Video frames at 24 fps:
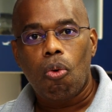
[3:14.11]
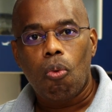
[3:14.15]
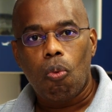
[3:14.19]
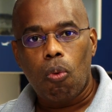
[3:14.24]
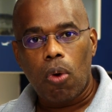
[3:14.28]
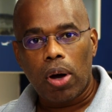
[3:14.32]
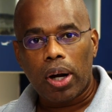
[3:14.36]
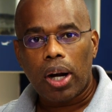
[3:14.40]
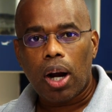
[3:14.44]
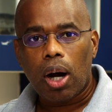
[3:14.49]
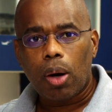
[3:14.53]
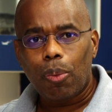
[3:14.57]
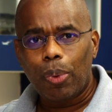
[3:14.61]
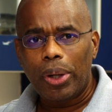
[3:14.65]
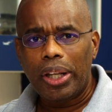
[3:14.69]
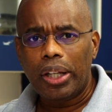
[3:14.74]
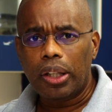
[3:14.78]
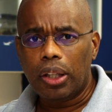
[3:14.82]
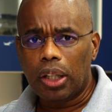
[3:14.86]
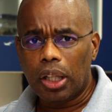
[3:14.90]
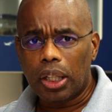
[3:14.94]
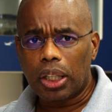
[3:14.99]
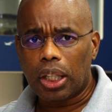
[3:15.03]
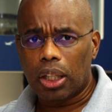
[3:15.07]
What are
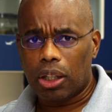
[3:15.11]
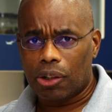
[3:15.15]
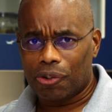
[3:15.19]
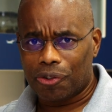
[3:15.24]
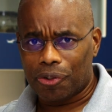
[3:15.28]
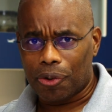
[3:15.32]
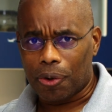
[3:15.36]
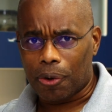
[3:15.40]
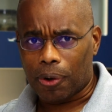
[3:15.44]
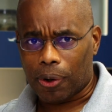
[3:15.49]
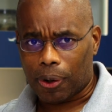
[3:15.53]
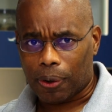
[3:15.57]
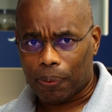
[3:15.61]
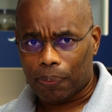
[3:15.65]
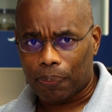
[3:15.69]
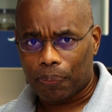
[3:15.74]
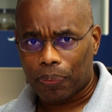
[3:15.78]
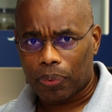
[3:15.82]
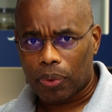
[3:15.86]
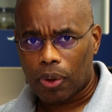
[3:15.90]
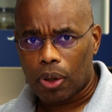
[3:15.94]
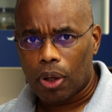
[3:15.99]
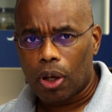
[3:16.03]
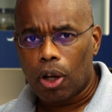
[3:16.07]
we looking for?
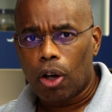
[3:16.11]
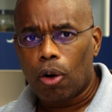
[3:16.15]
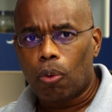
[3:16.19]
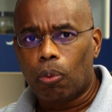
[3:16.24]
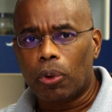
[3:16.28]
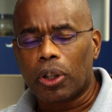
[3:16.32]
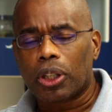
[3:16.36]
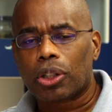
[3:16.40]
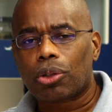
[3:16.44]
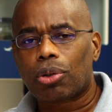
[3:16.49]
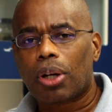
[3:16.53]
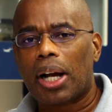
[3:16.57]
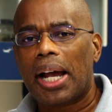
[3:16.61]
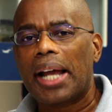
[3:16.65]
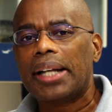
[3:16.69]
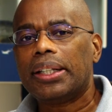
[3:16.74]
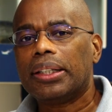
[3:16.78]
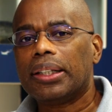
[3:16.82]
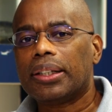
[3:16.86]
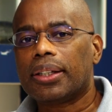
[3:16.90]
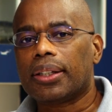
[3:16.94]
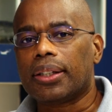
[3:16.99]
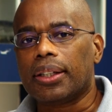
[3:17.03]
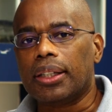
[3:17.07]
we're
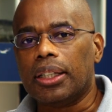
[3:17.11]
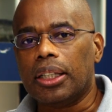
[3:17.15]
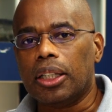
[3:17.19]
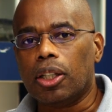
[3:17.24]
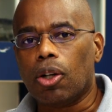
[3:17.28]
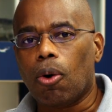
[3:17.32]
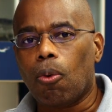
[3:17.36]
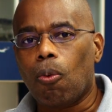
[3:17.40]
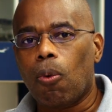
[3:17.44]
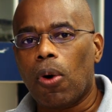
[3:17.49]
trying to see